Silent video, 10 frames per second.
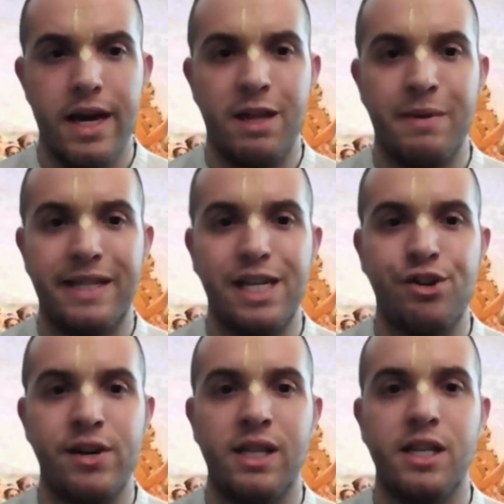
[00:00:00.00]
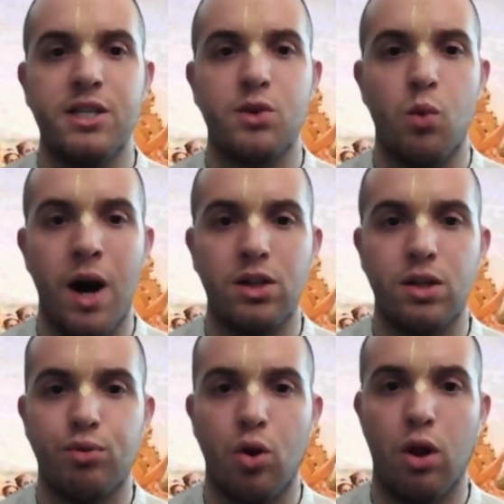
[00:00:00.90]
The materialists want
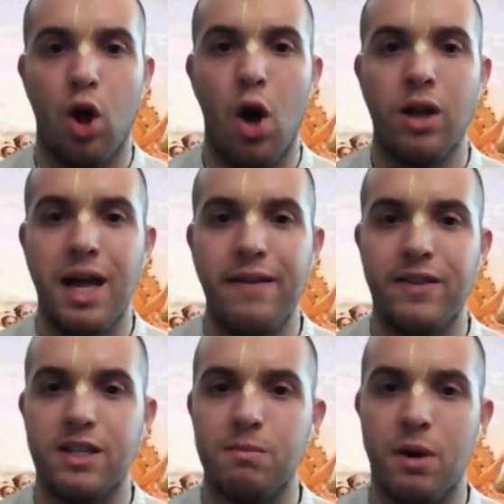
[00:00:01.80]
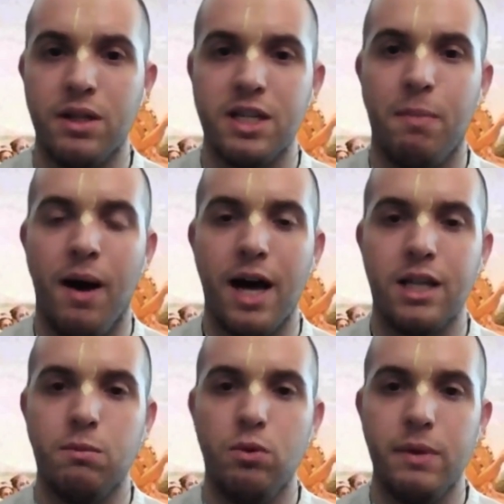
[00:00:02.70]
to prolong life as much as
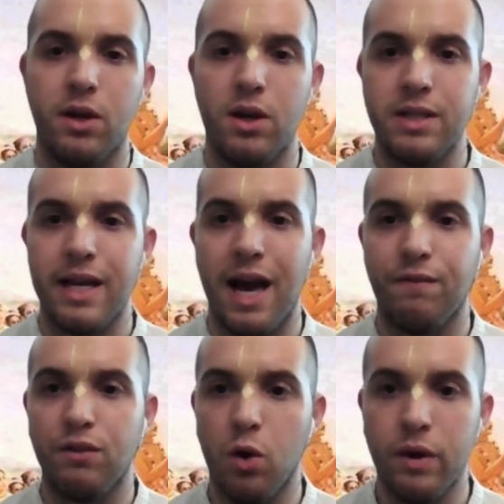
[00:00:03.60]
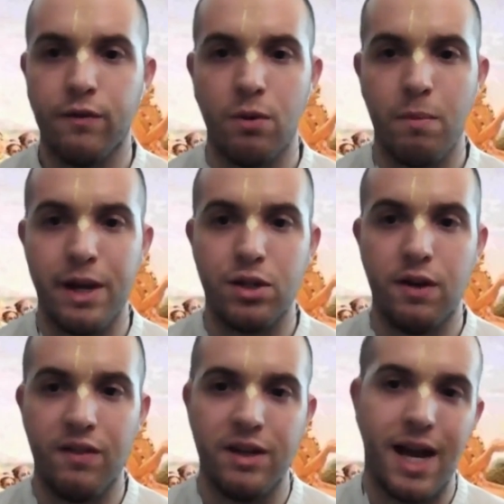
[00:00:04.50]
possible because they have no
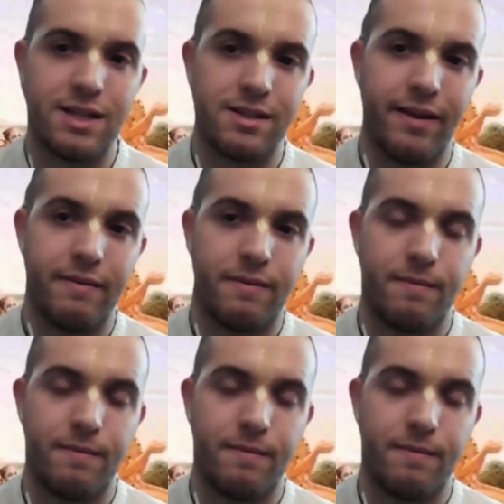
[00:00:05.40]
information of the next life.